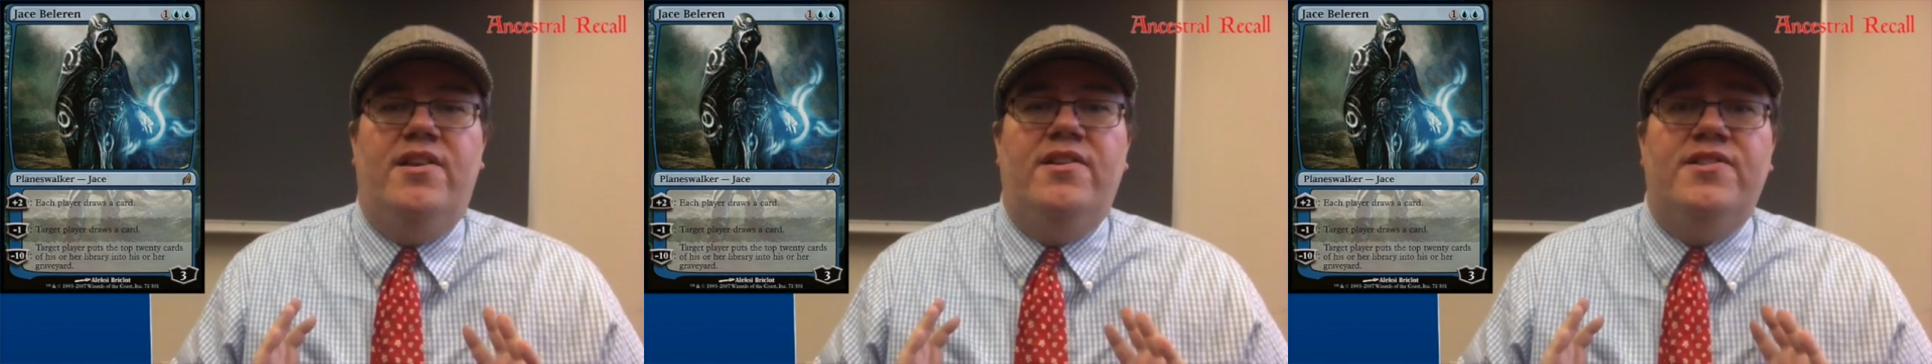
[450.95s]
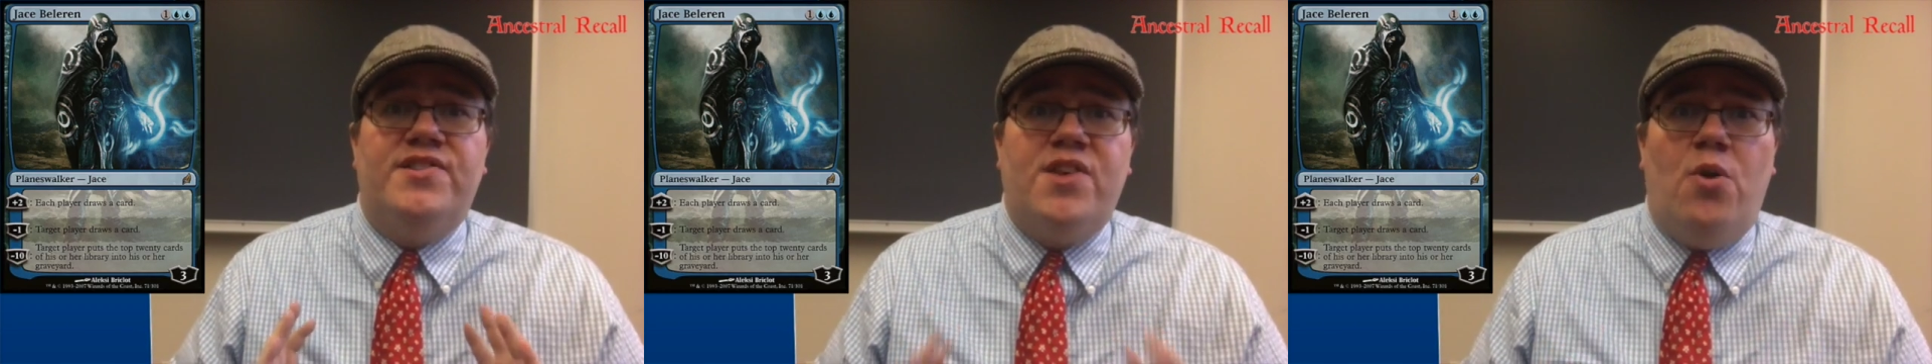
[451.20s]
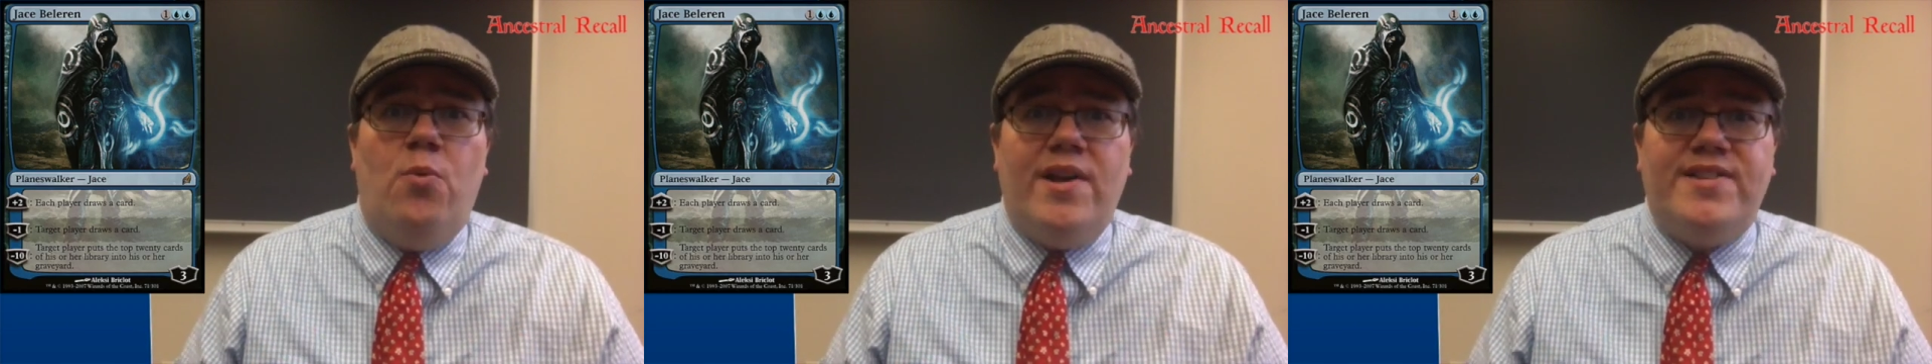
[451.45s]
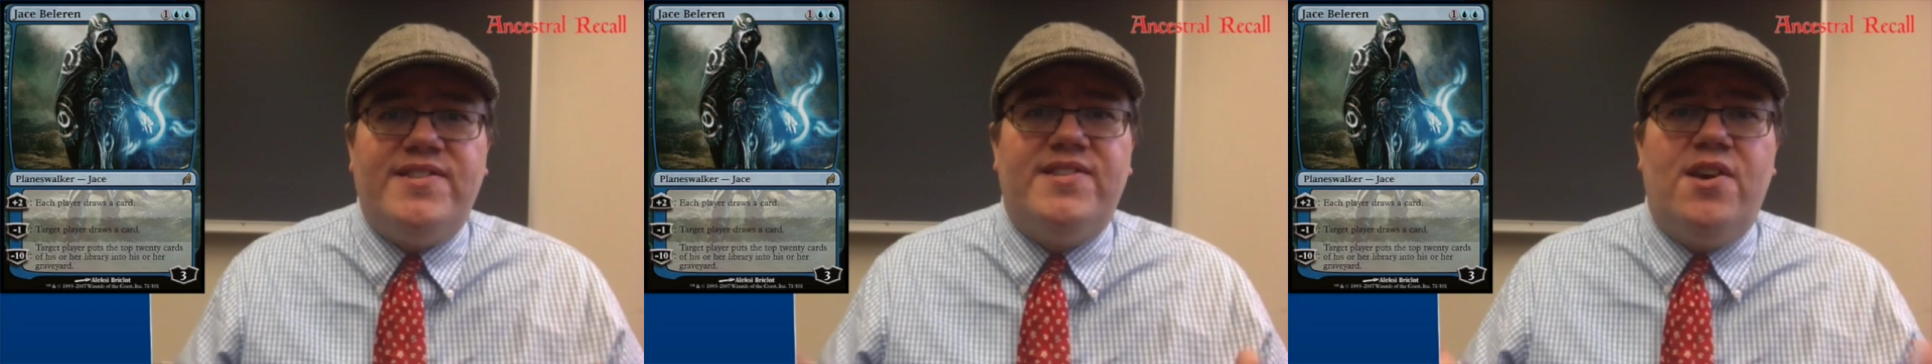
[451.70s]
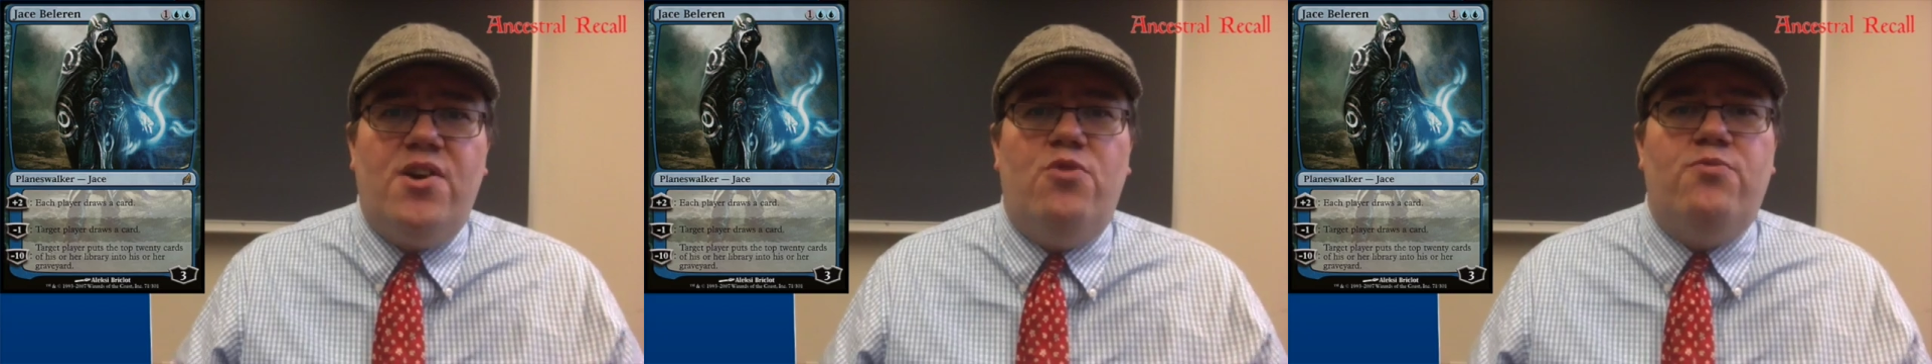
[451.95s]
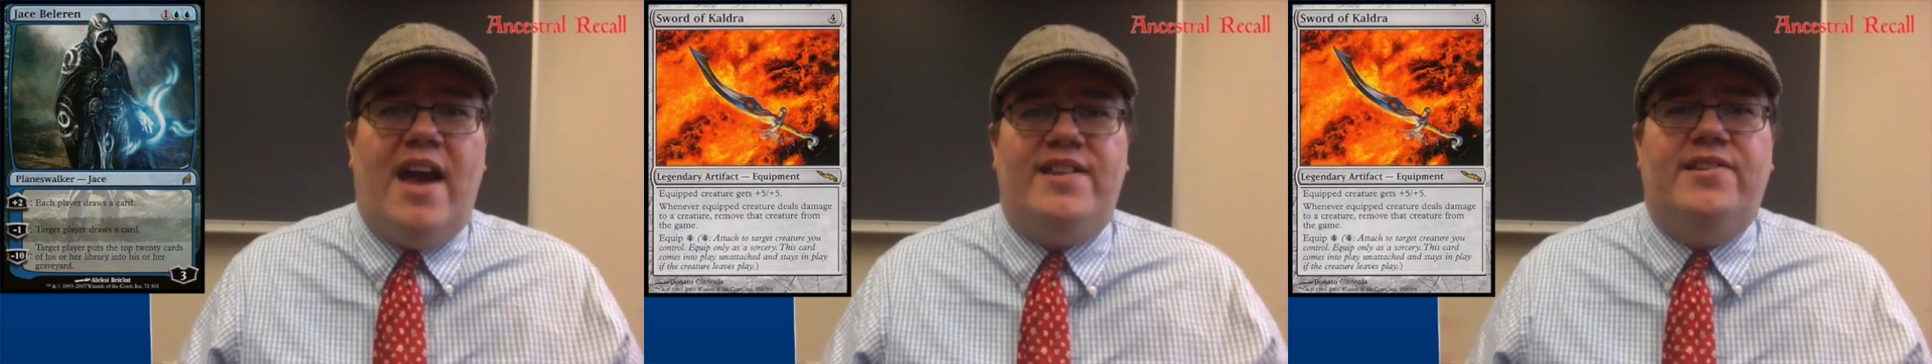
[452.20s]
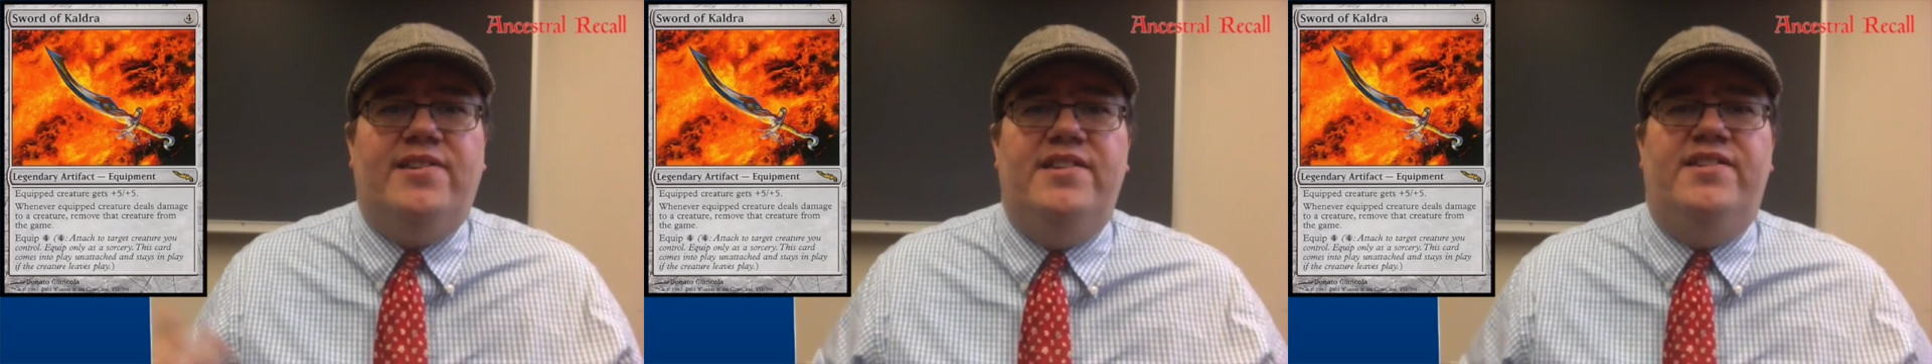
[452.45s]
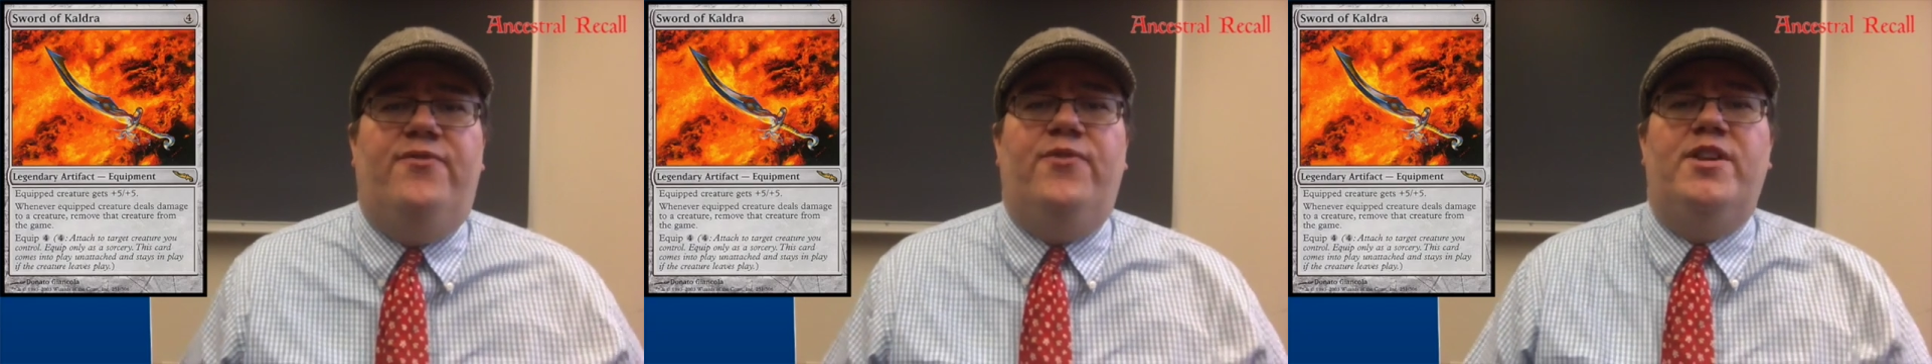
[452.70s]
So what's so radically
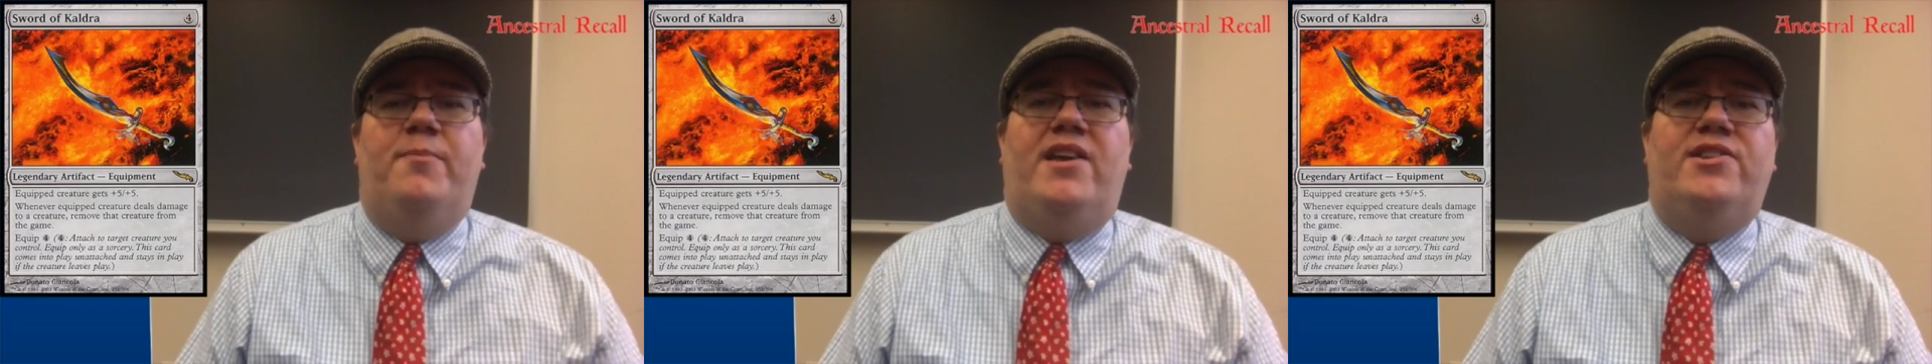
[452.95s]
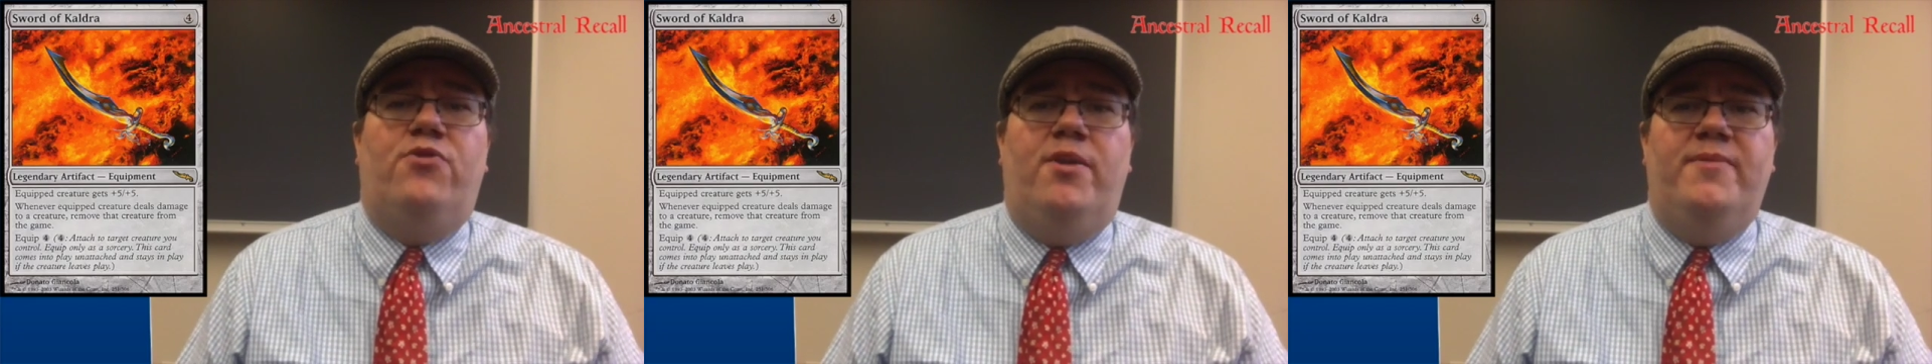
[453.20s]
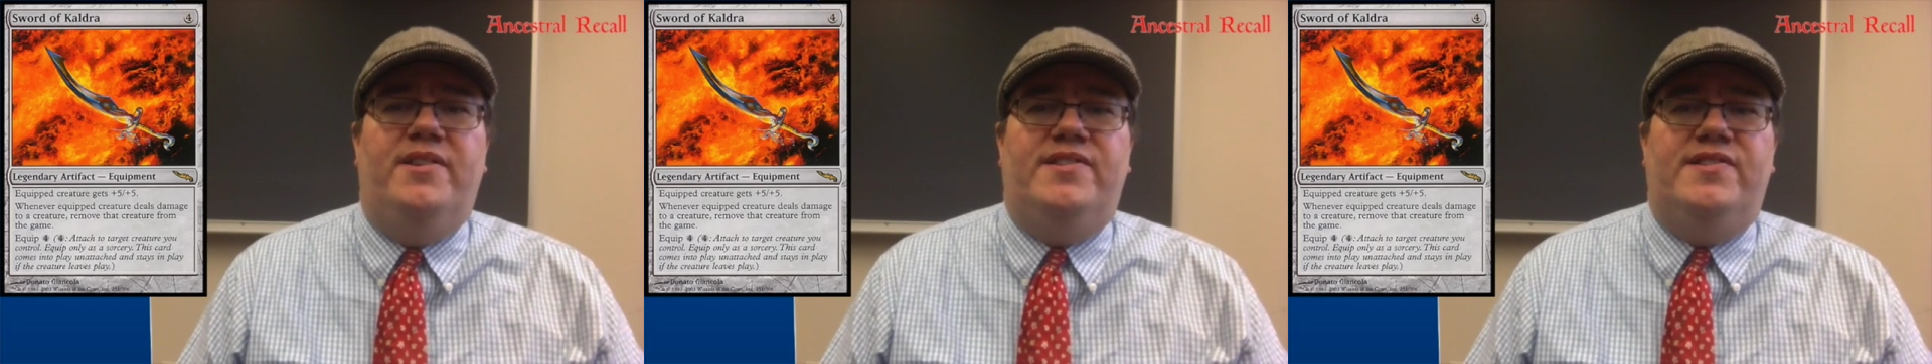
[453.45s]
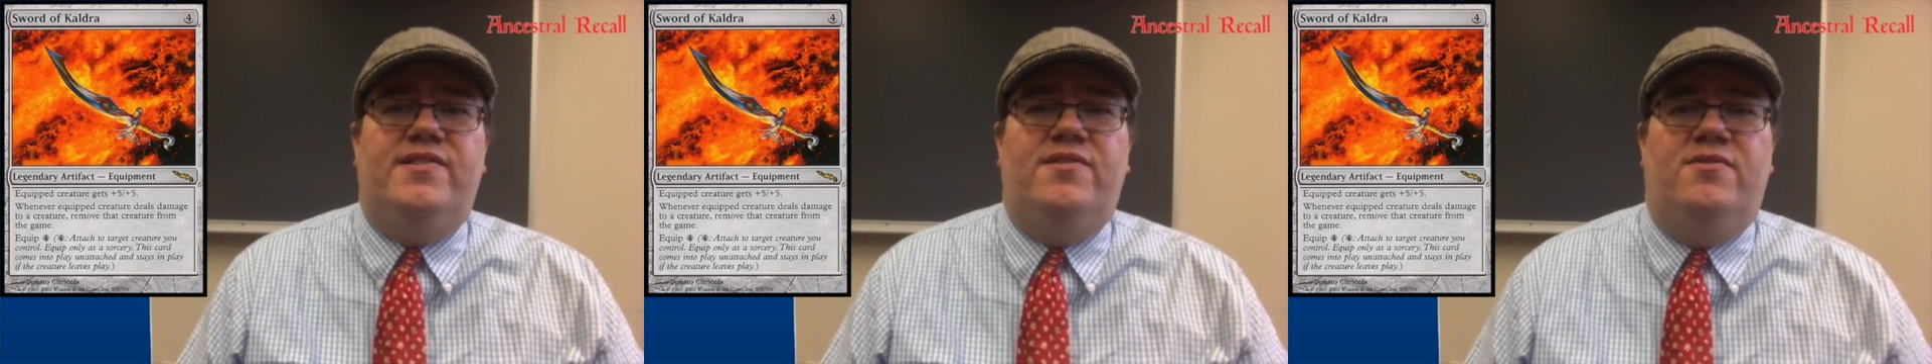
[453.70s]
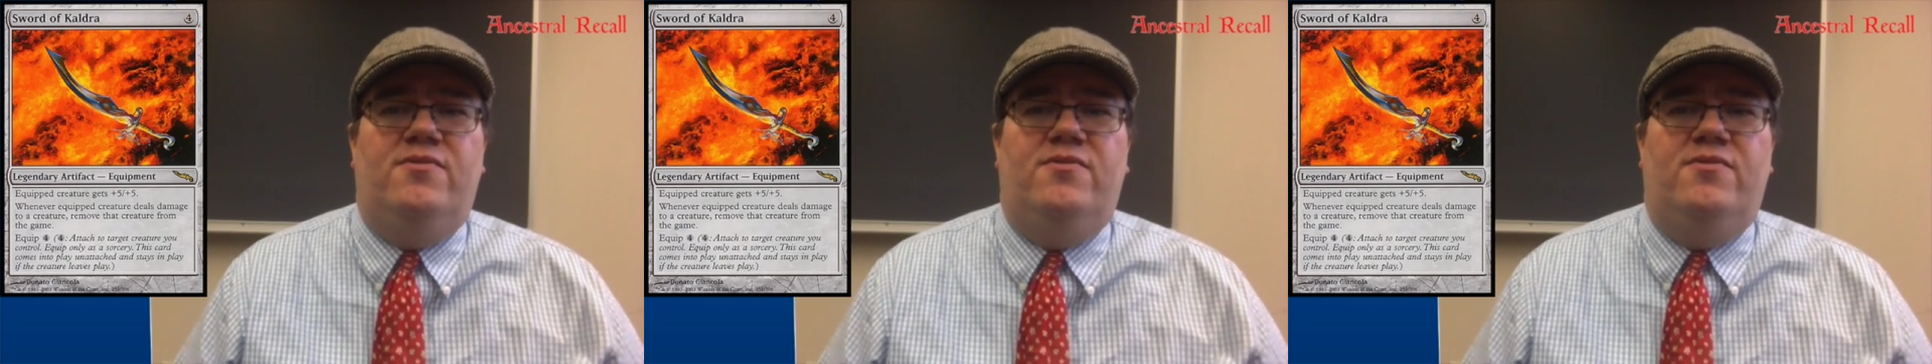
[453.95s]
different about equipment?